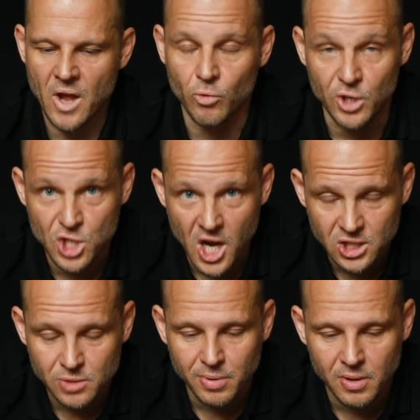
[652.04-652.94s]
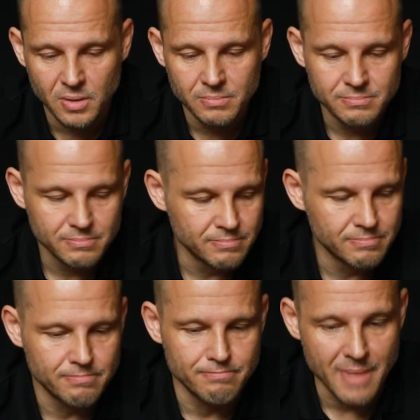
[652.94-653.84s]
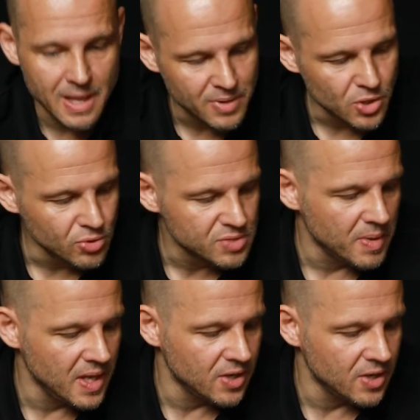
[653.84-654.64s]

rechargeable, maybe USB,